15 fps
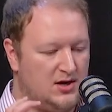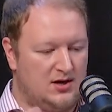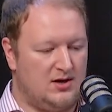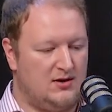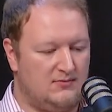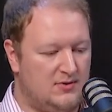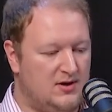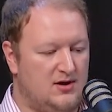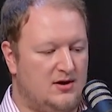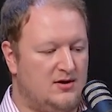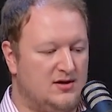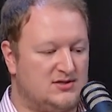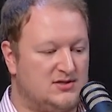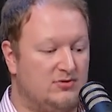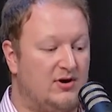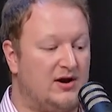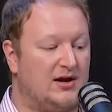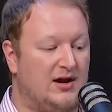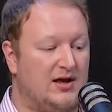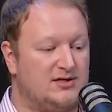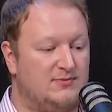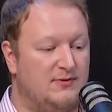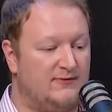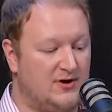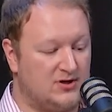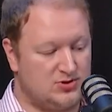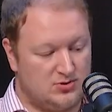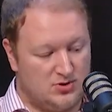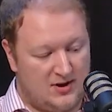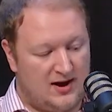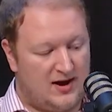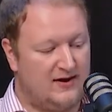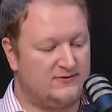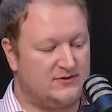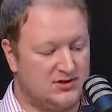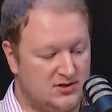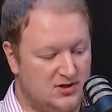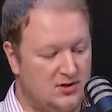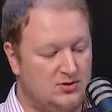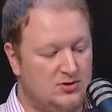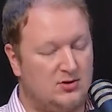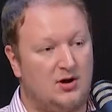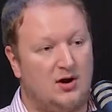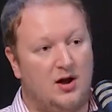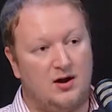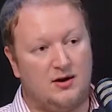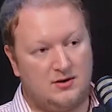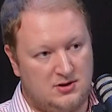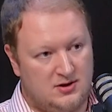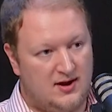Um, you know, and as a regulated professional, you have to know your client.